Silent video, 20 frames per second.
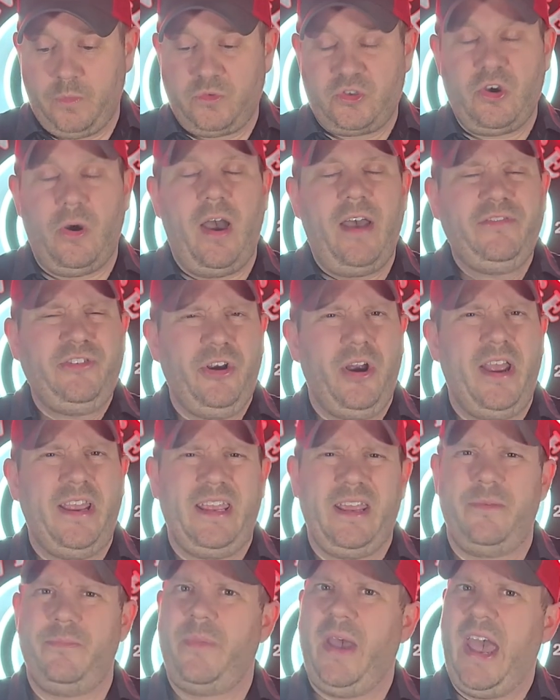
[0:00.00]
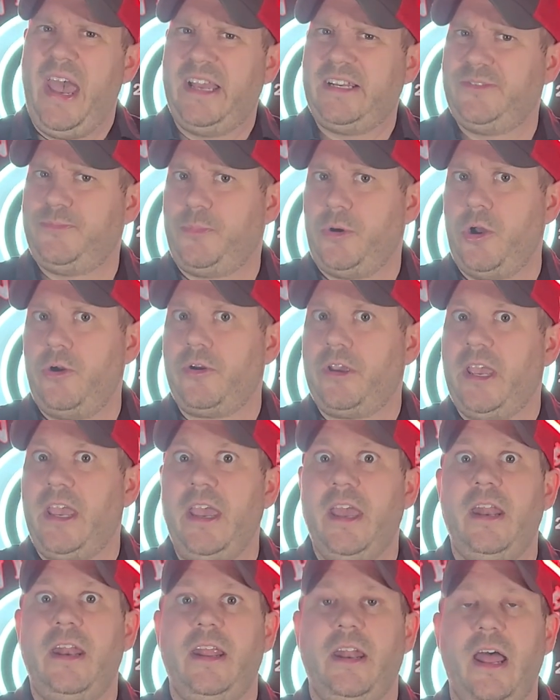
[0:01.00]
so after I get bags
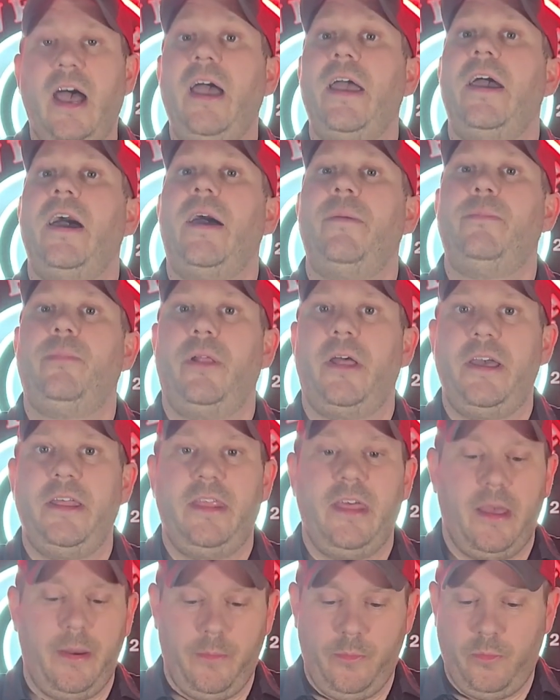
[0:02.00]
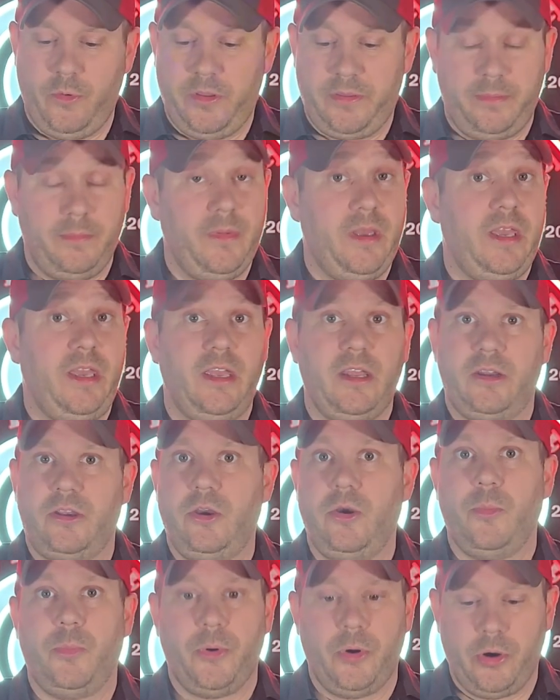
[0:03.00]
broken and I play them with me and
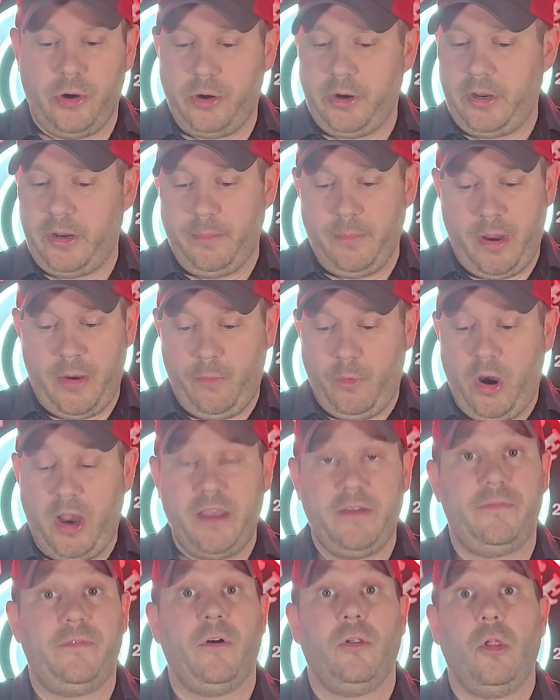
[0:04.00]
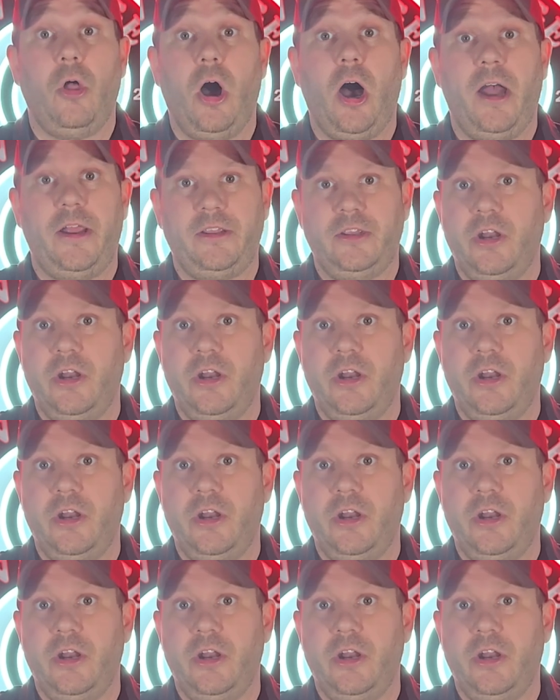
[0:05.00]
Cooper and my wife a lot,